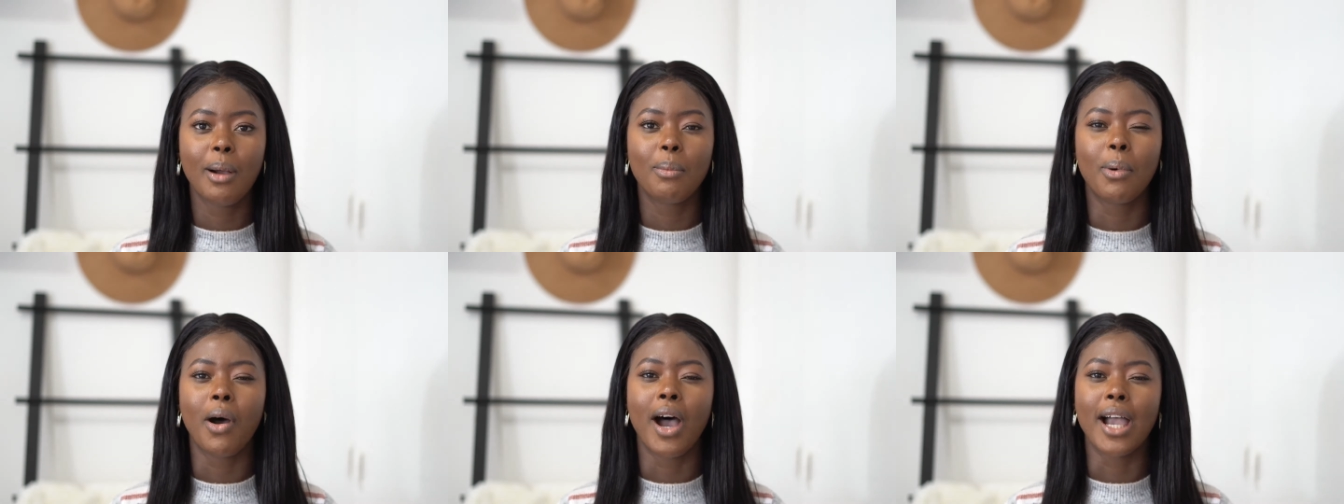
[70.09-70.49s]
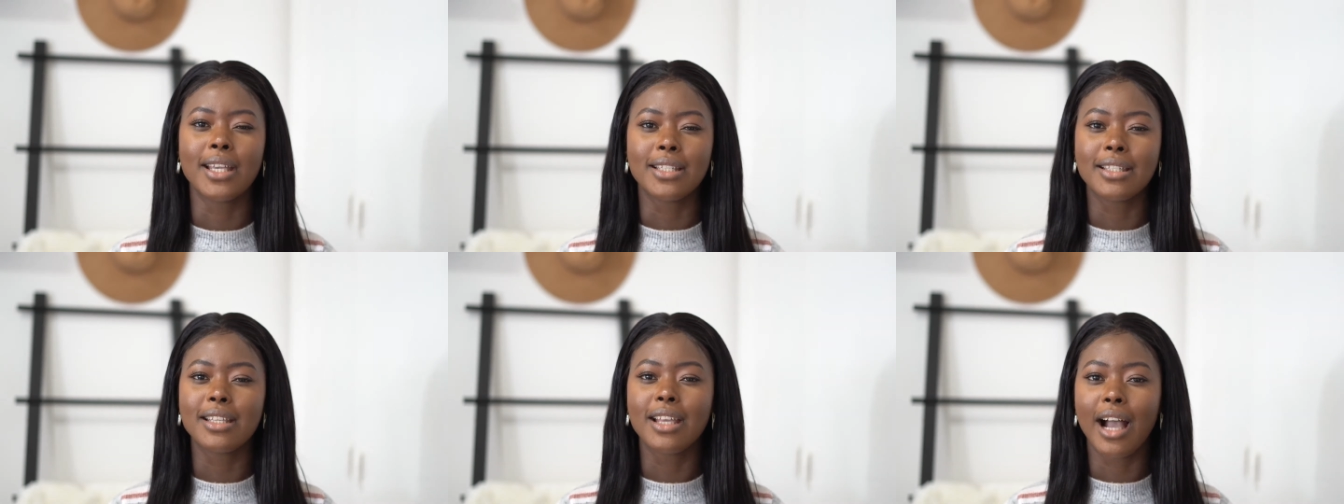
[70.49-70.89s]
But I
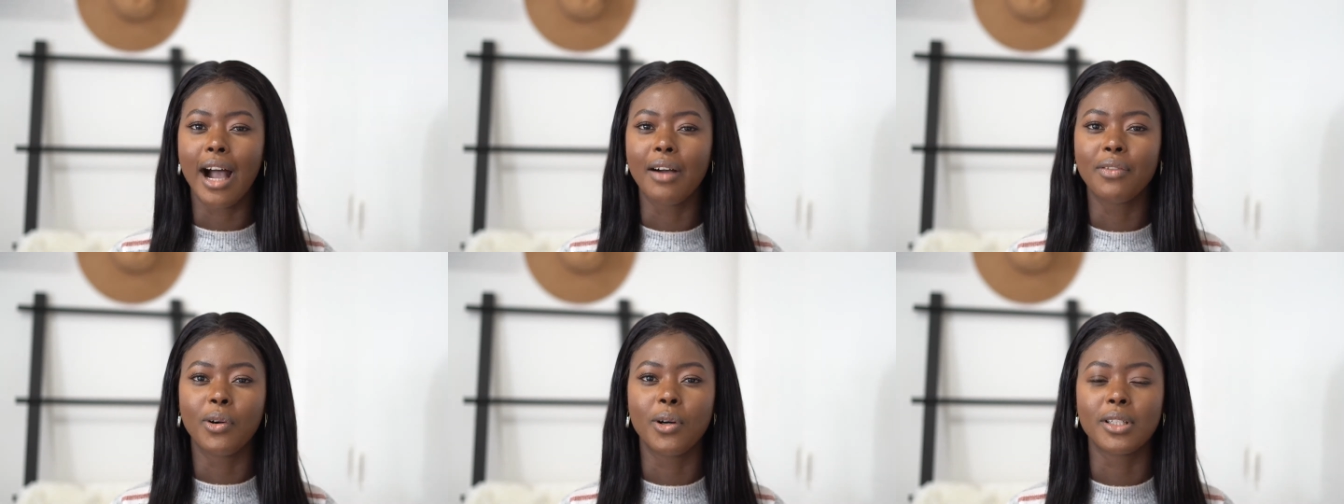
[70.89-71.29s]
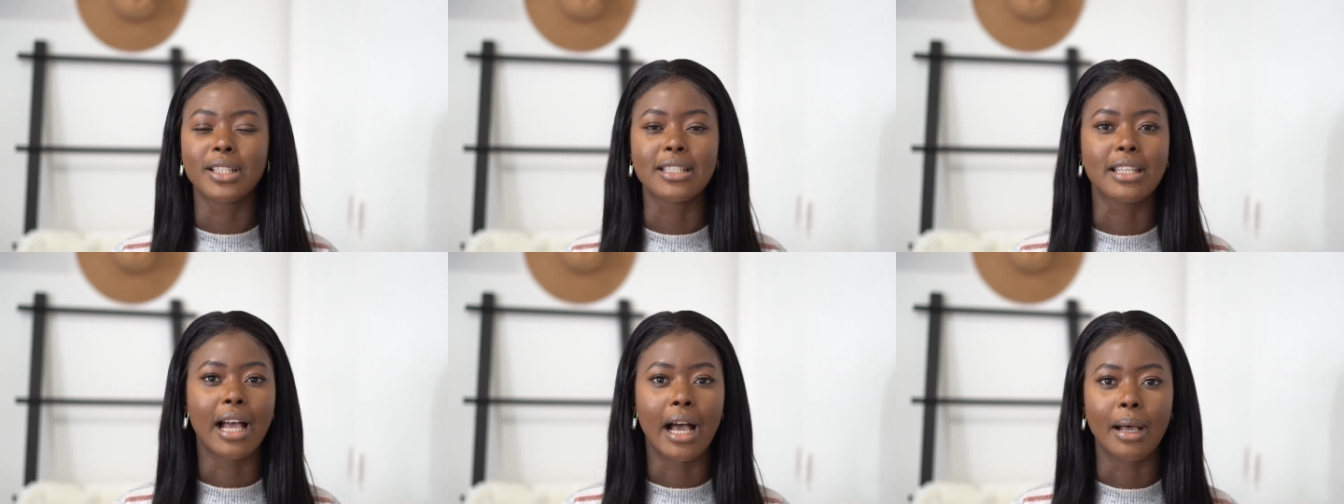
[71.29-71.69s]
still have all
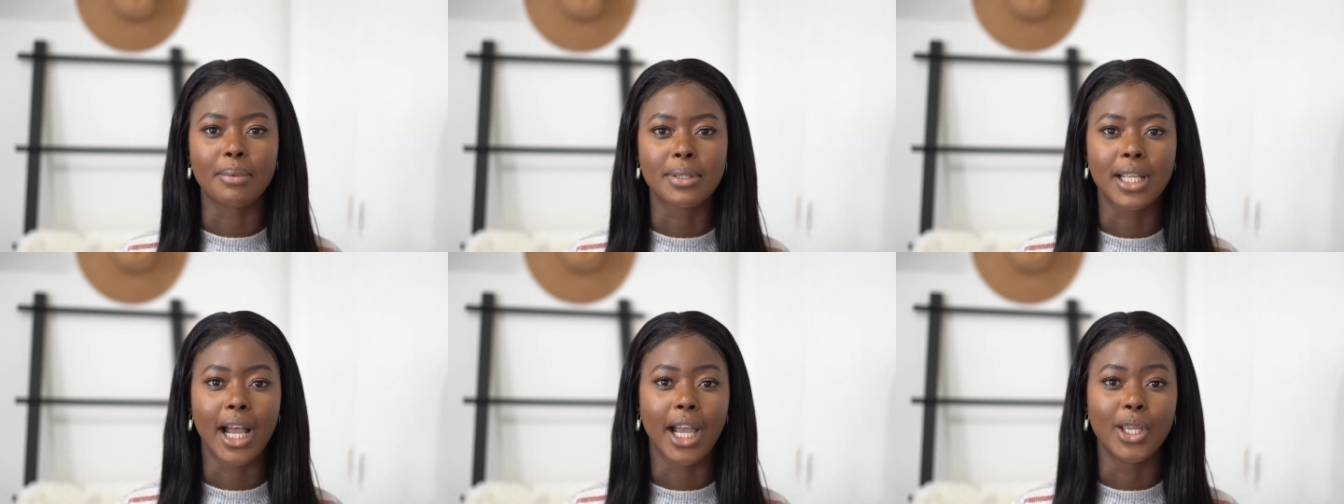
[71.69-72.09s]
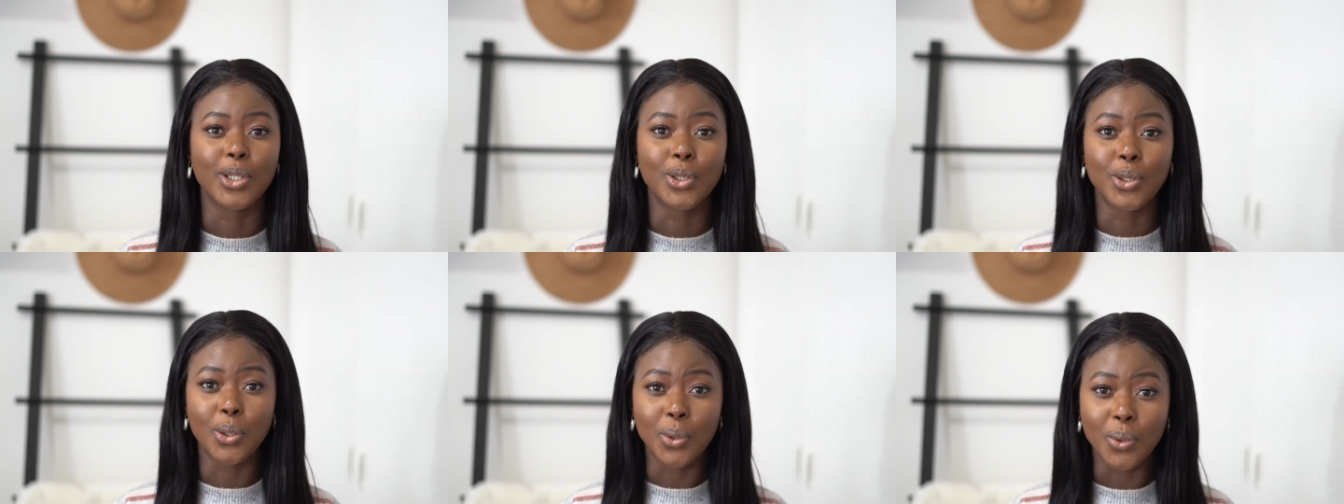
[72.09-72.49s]
these apps that I
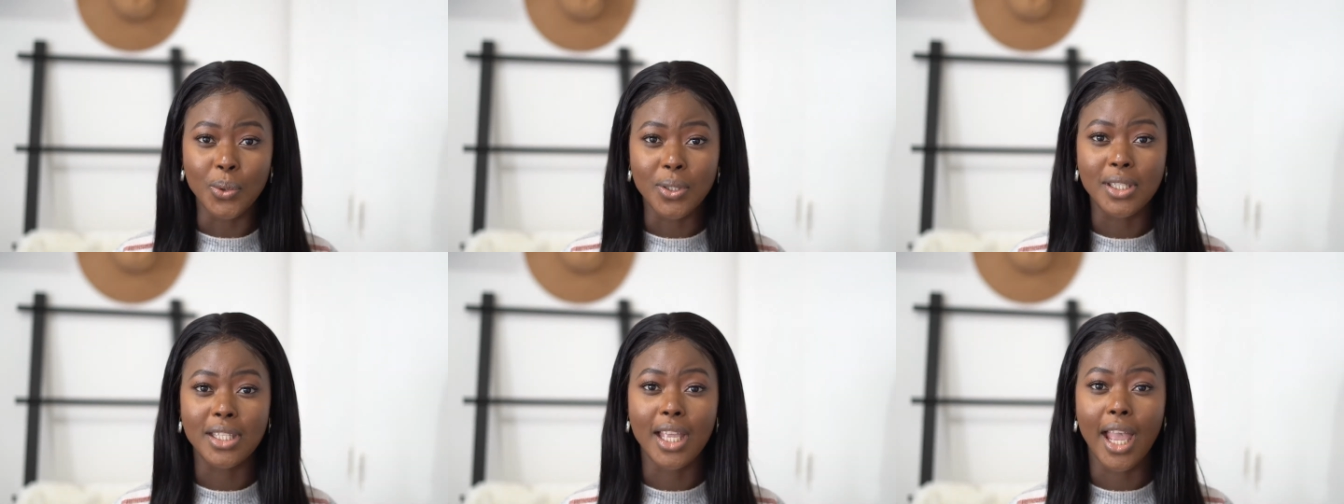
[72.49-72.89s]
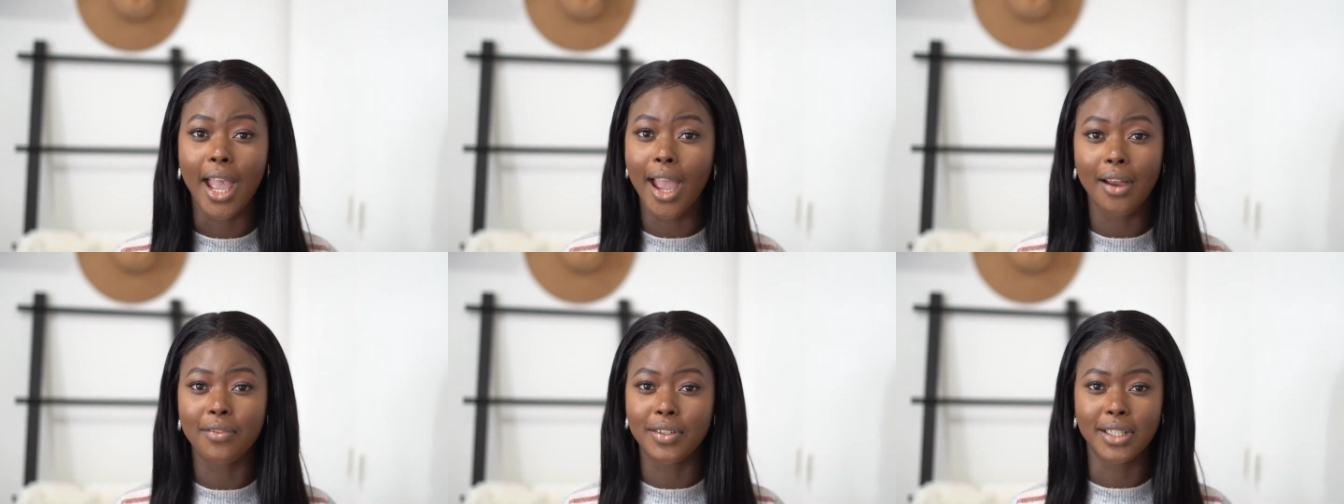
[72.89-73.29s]
use
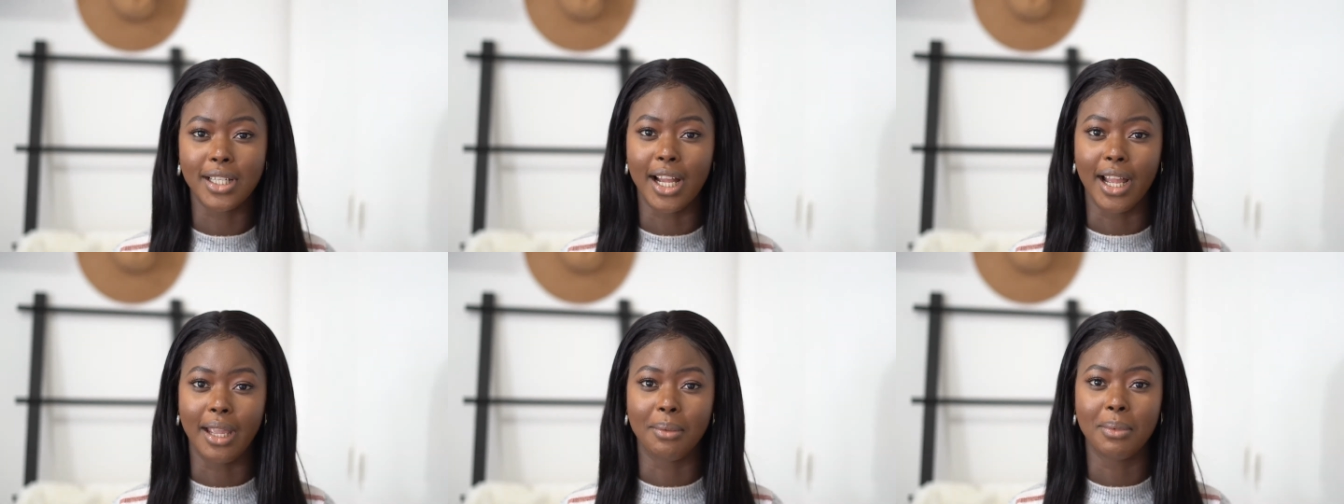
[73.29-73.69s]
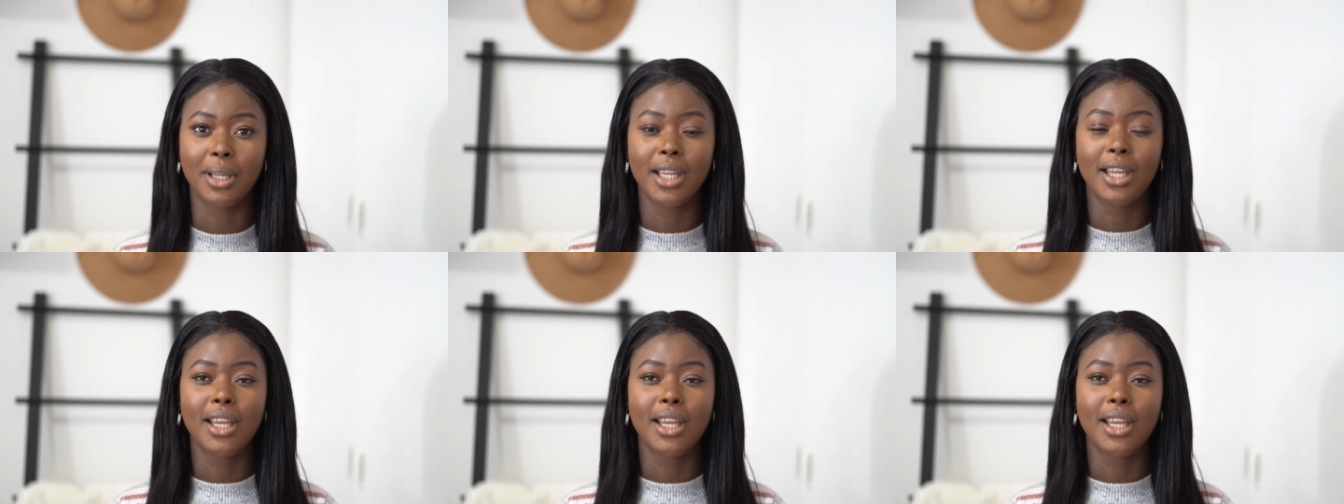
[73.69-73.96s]
every time,